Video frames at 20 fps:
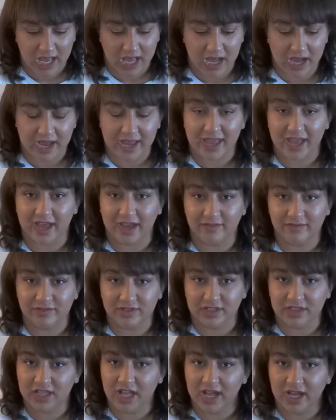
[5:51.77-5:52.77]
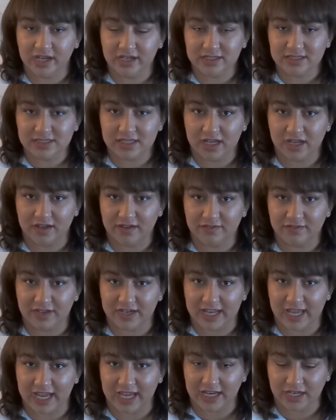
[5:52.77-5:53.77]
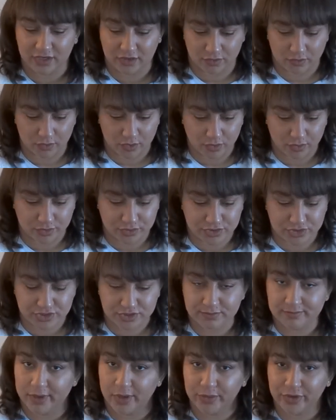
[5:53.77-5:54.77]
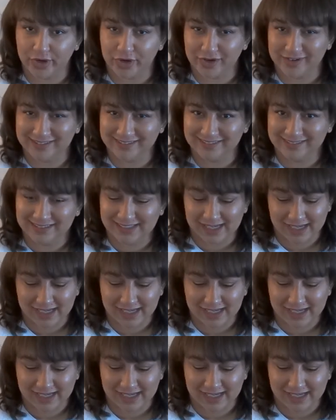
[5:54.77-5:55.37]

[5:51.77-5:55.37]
I have the lungs of an eighty year old smoker.